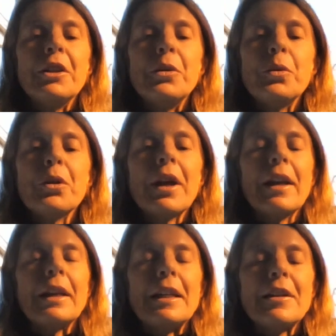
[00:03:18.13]
you will
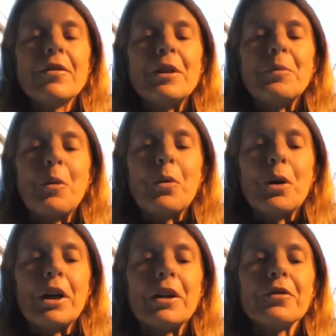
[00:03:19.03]
get even
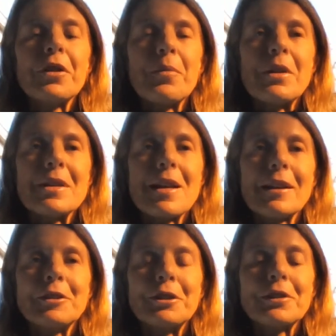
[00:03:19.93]
more from this
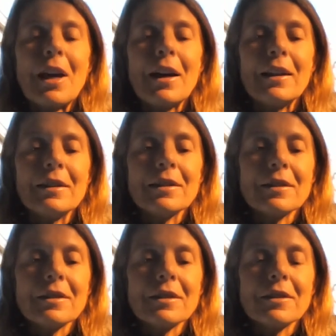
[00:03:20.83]

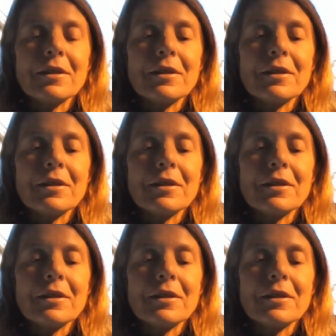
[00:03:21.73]
exercise.